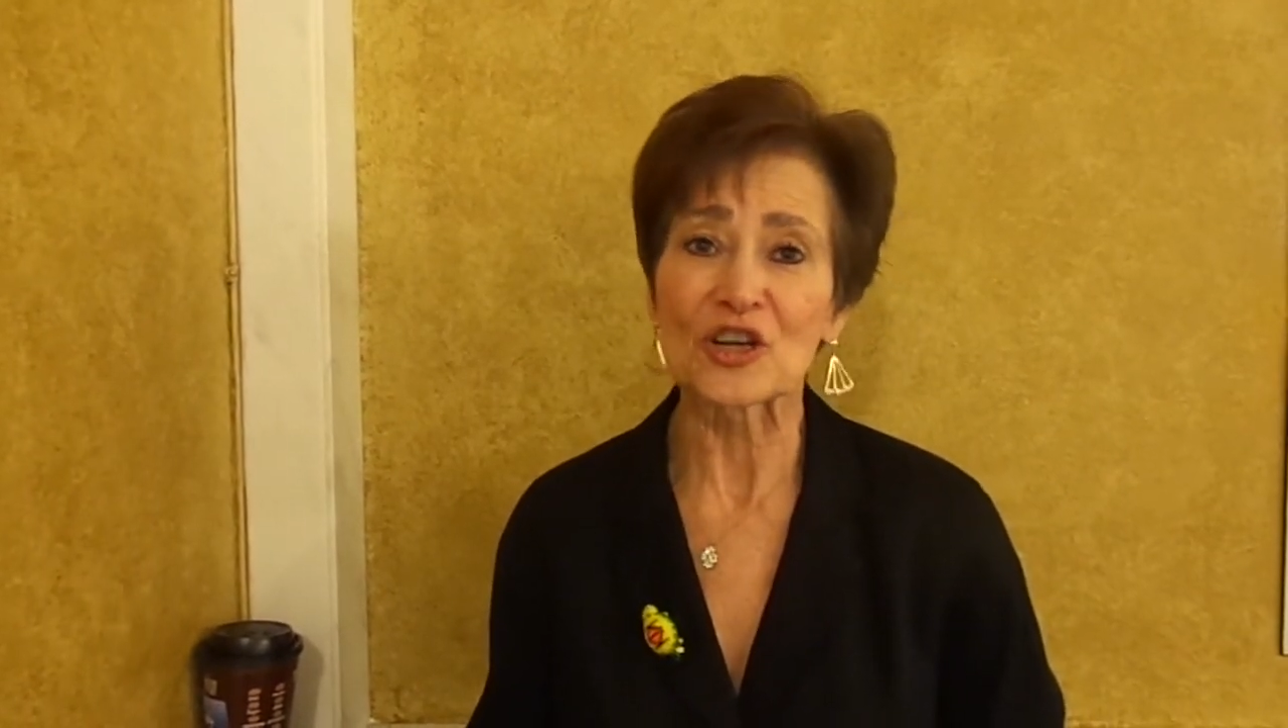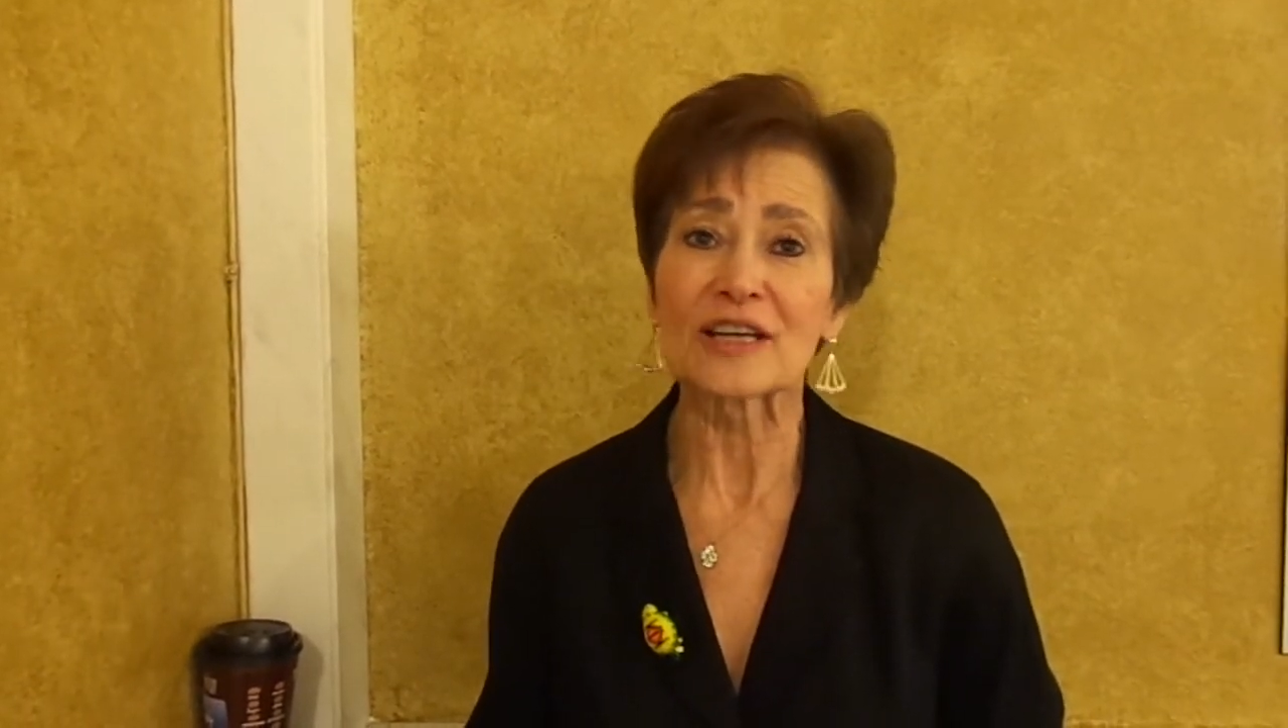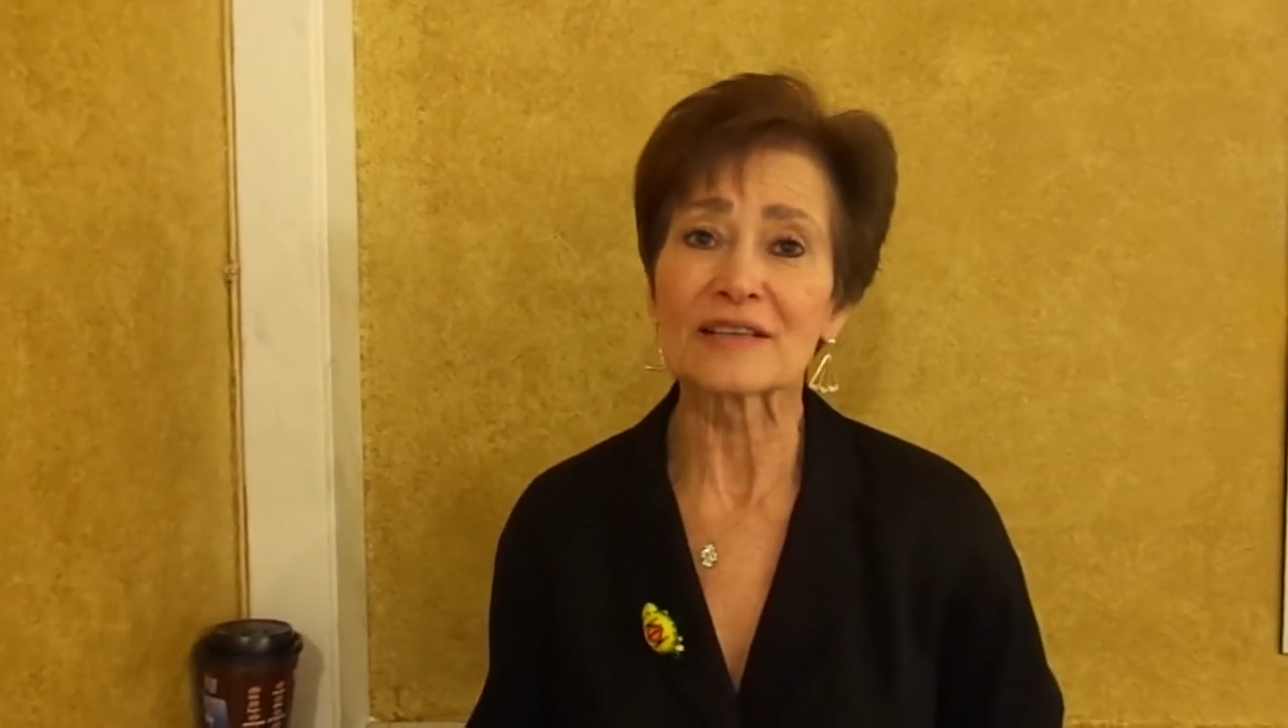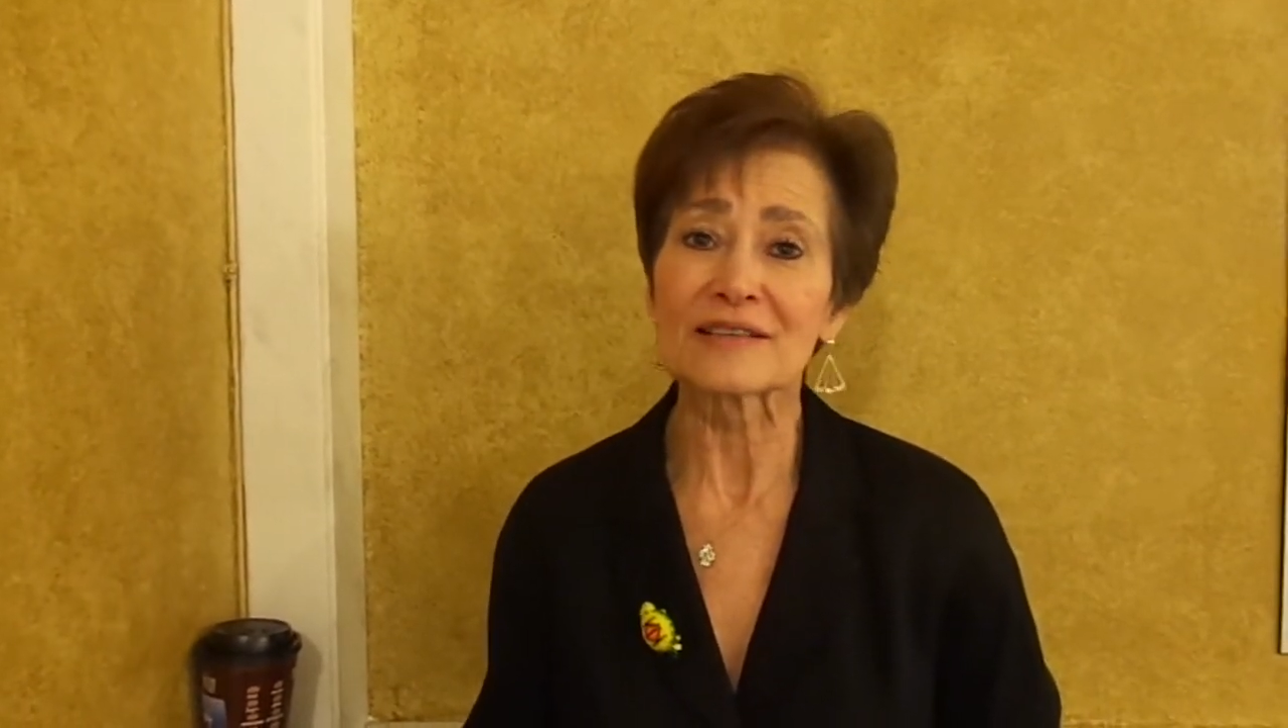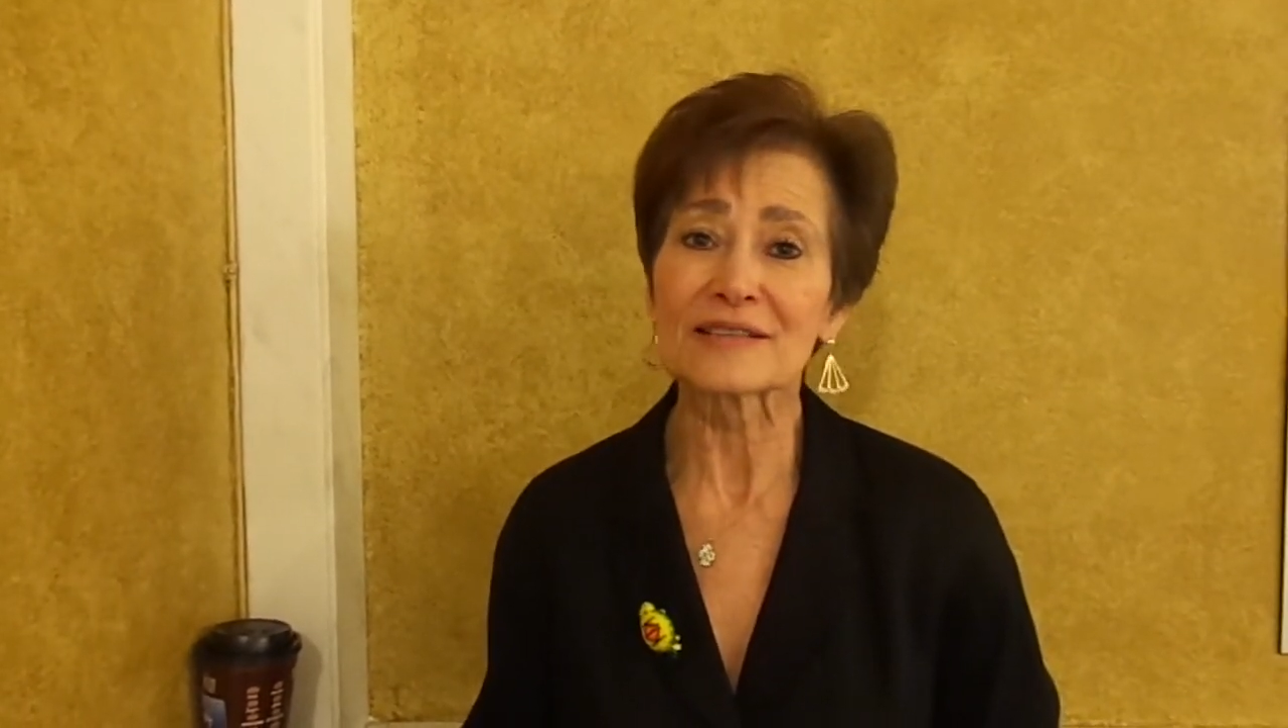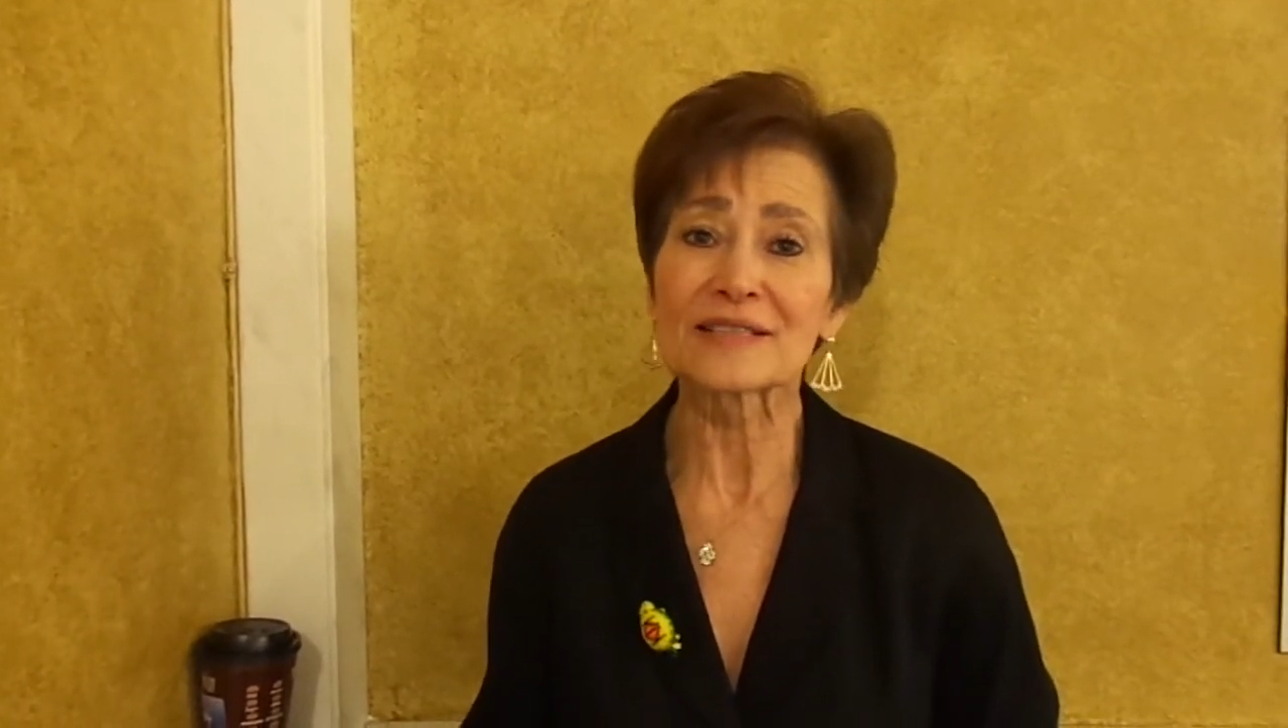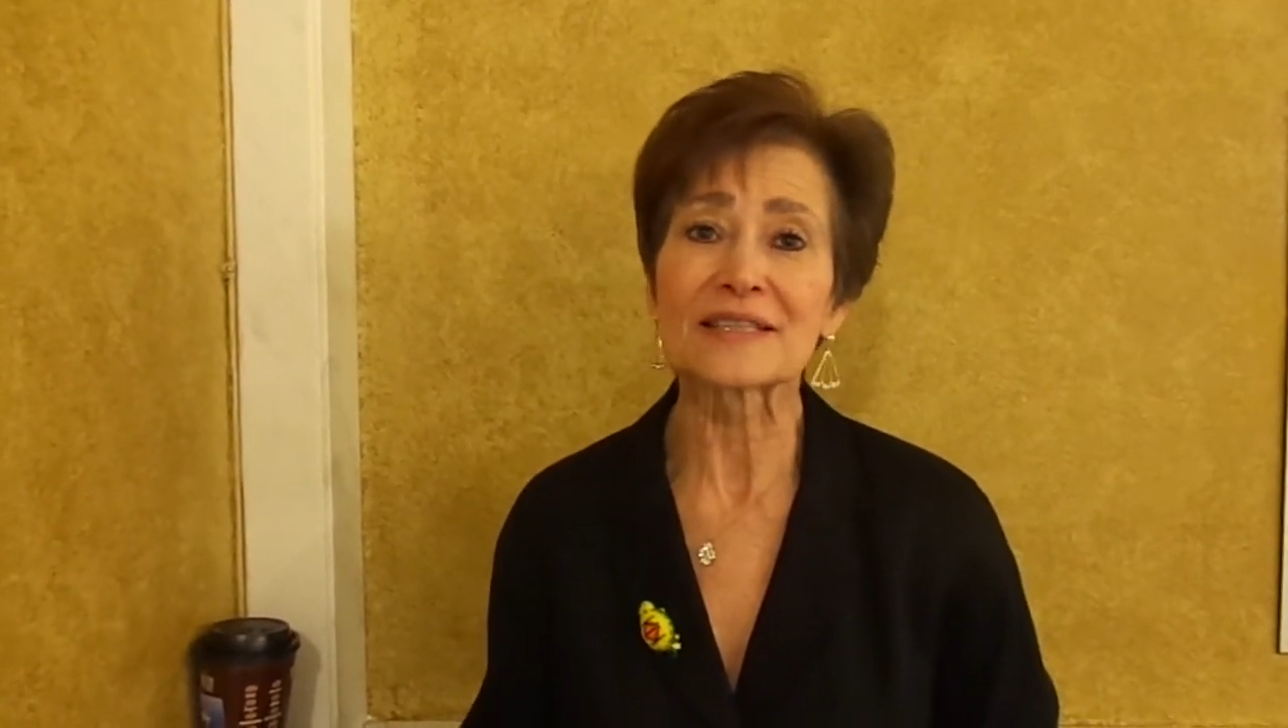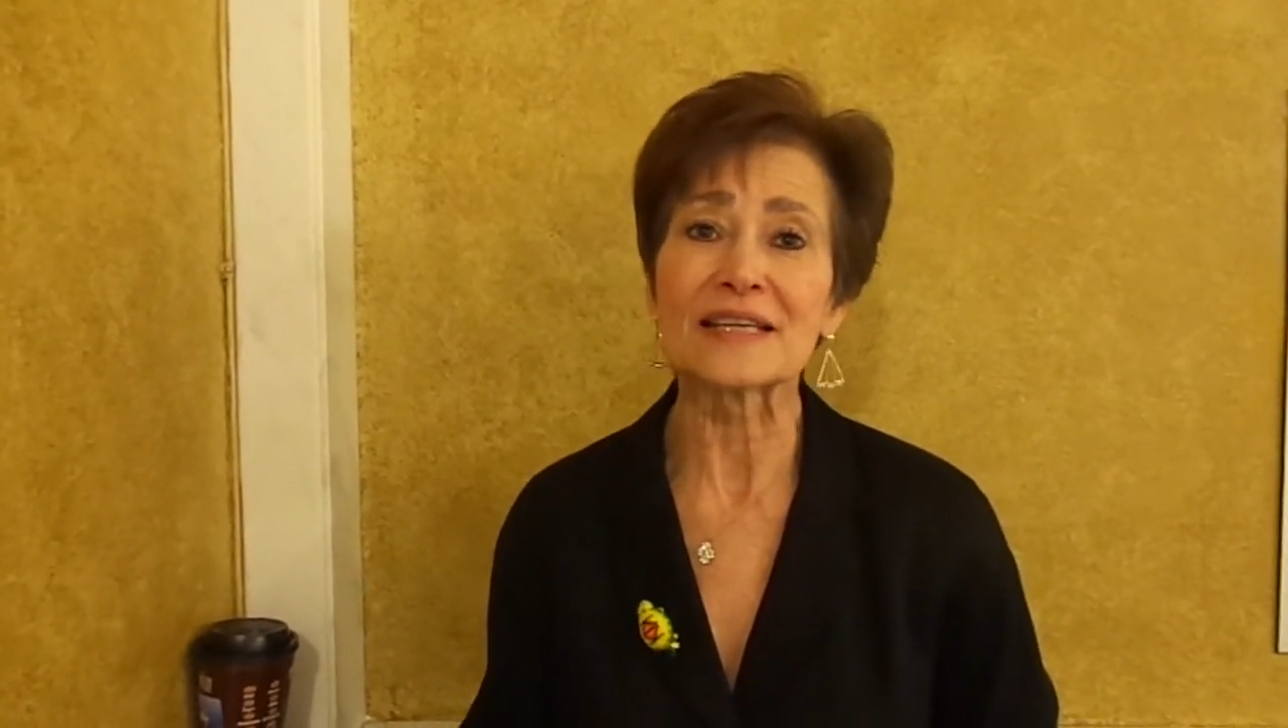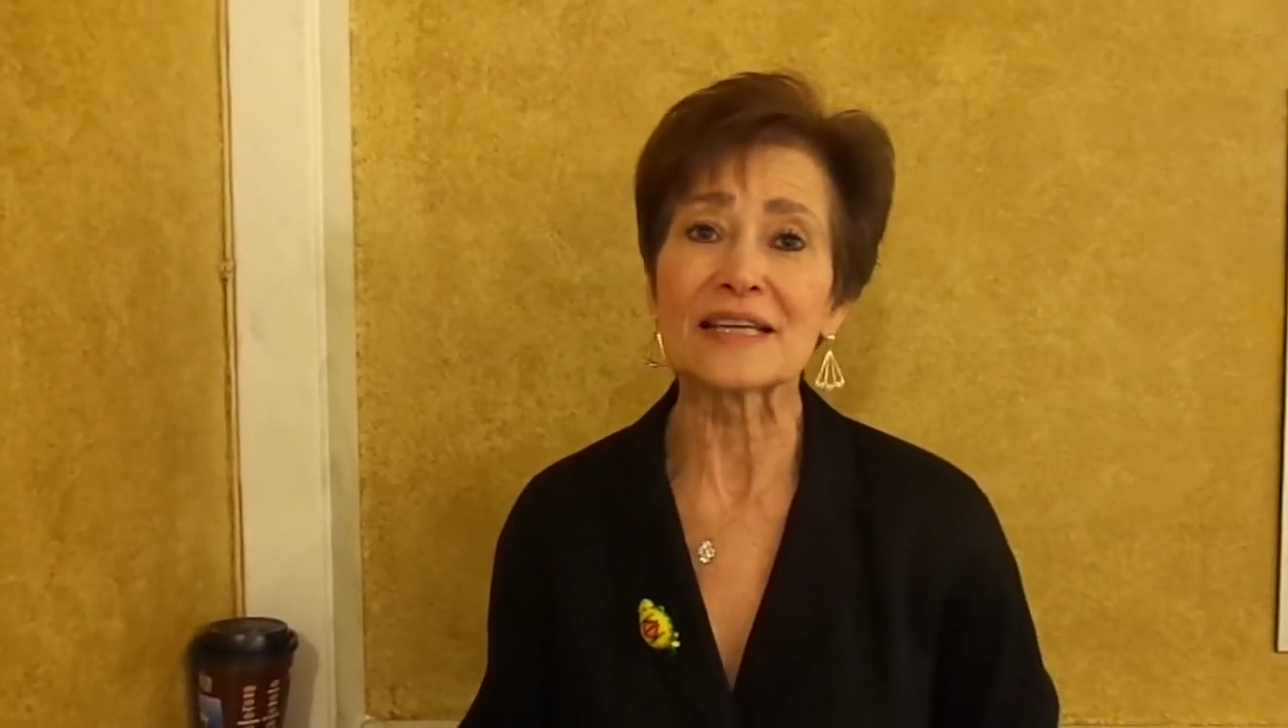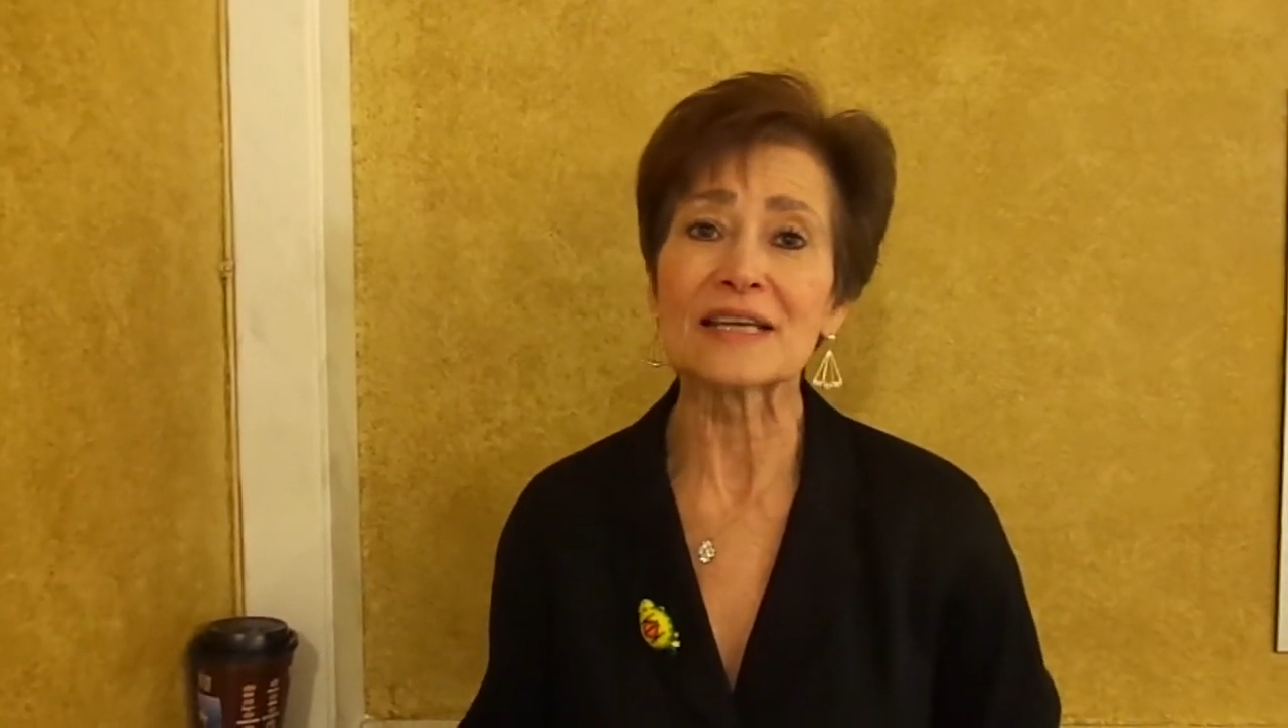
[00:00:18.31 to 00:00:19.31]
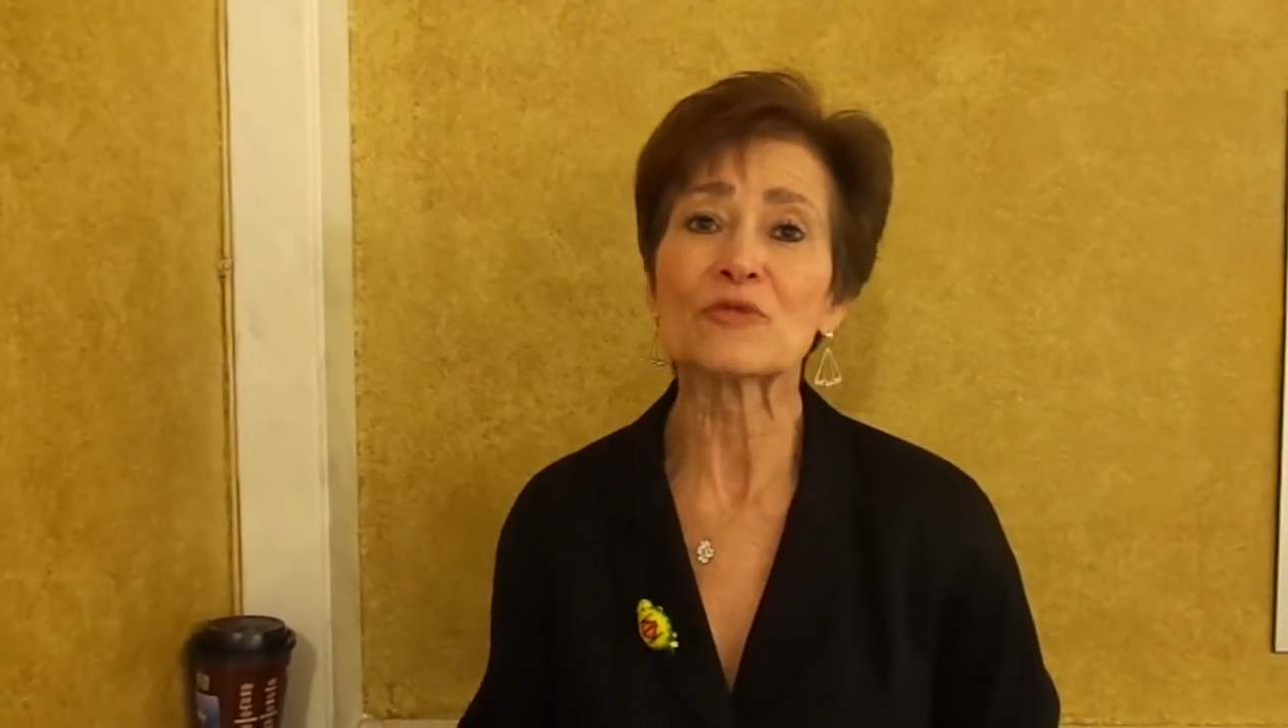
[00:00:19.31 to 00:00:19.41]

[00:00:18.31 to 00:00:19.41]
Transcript: is the